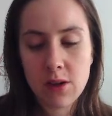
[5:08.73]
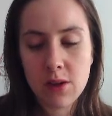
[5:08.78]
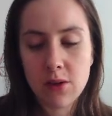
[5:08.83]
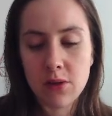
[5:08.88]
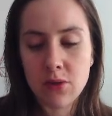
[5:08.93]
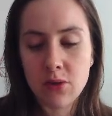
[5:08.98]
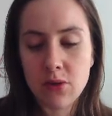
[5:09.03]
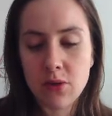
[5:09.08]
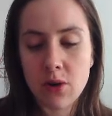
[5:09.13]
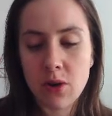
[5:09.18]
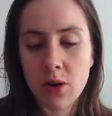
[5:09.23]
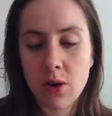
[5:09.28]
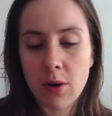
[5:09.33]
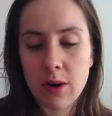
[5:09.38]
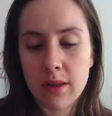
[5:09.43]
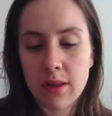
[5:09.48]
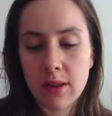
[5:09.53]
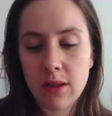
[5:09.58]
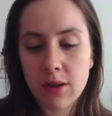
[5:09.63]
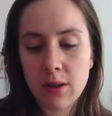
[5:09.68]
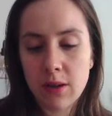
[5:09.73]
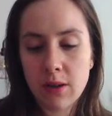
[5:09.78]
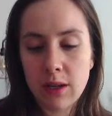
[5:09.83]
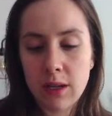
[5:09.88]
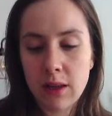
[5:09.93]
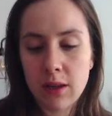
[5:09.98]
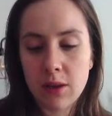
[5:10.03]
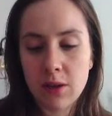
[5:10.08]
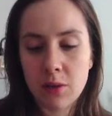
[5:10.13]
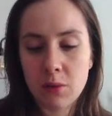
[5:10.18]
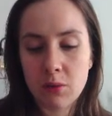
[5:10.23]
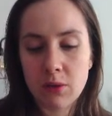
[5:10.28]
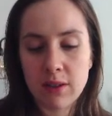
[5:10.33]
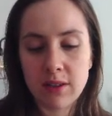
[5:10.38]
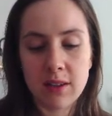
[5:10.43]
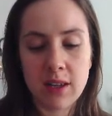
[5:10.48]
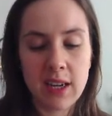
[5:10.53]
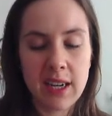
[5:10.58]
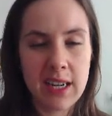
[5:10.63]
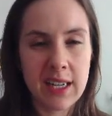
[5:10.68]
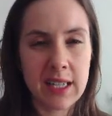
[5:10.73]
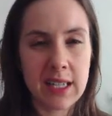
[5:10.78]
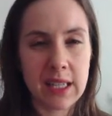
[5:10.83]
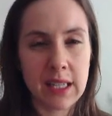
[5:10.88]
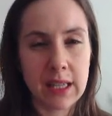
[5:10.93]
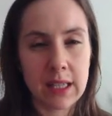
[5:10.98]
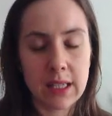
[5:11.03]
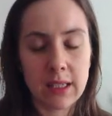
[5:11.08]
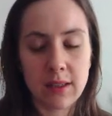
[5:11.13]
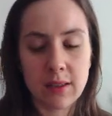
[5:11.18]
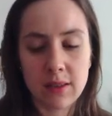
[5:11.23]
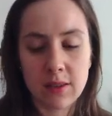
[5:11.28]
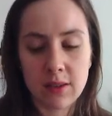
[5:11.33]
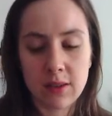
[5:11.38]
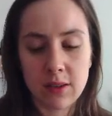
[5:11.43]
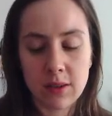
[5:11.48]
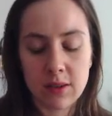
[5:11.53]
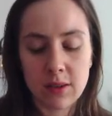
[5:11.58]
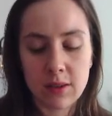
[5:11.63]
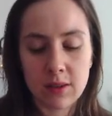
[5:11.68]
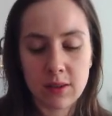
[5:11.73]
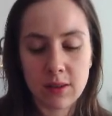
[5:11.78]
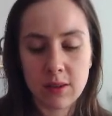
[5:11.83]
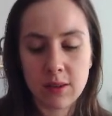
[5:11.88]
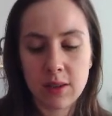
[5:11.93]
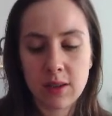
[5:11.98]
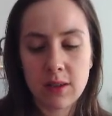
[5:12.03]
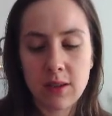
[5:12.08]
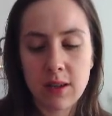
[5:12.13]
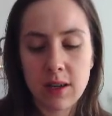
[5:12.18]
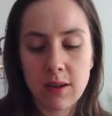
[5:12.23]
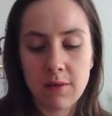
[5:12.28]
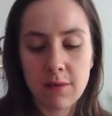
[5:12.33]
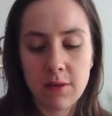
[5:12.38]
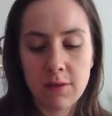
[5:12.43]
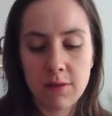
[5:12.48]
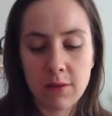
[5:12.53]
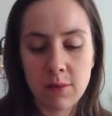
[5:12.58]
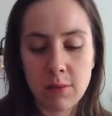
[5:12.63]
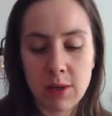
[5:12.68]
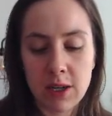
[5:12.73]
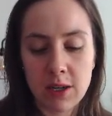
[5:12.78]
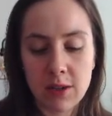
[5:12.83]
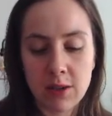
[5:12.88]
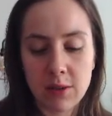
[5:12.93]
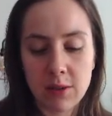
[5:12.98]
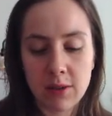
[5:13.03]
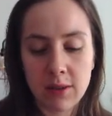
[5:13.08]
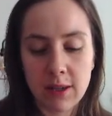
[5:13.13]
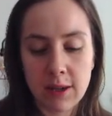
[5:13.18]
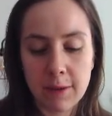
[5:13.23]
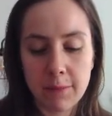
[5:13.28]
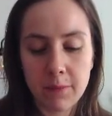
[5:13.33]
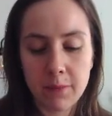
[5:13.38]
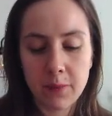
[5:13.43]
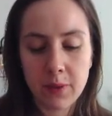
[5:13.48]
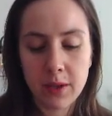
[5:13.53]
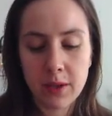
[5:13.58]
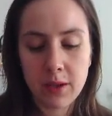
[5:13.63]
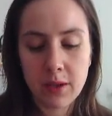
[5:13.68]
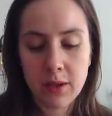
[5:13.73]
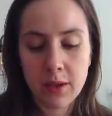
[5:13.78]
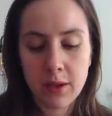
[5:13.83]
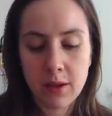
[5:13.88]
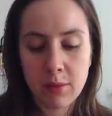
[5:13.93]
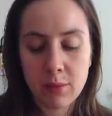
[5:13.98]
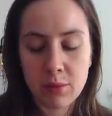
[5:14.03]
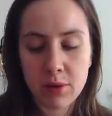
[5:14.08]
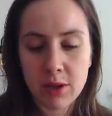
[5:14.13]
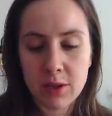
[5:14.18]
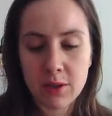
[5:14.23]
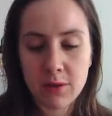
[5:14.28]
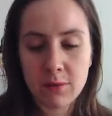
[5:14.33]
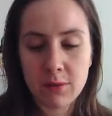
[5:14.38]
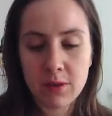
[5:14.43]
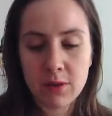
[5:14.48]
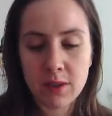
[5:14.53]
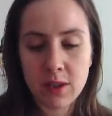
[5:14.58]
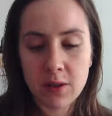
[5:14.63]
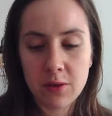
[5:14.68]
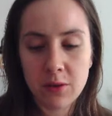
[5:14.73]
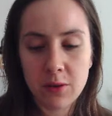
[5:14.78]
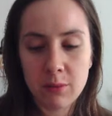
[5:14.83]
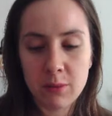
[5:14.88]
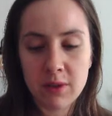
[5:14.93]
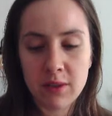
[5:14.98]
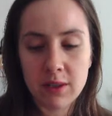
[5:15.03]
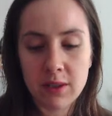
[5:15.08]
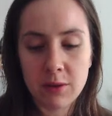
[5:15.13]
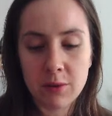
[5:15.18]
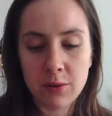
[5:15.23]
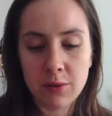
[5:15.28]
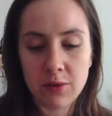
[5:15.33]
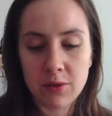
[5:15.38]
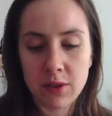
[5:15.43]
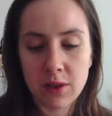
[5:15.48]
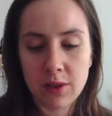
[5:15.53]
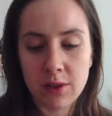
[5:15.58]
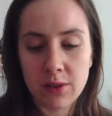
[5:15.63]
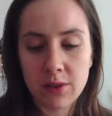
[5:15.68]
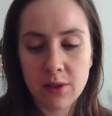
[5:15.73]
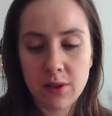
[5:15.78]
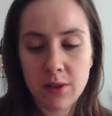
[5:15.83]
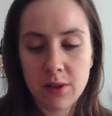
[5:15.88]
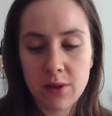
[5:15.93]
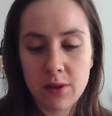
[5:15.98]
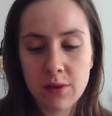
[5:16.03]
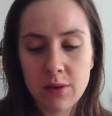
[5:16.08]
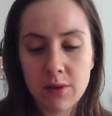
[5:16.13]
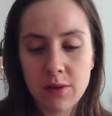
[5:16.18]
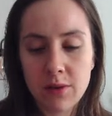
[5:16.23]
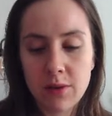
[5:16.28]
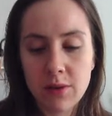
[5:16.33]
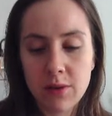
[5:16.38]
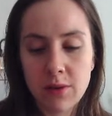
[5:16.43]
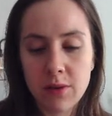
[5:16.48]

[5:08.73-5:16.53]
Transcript: No, I think only the recycling thing is good, so I don't have information on that. Price of recycled materials are low.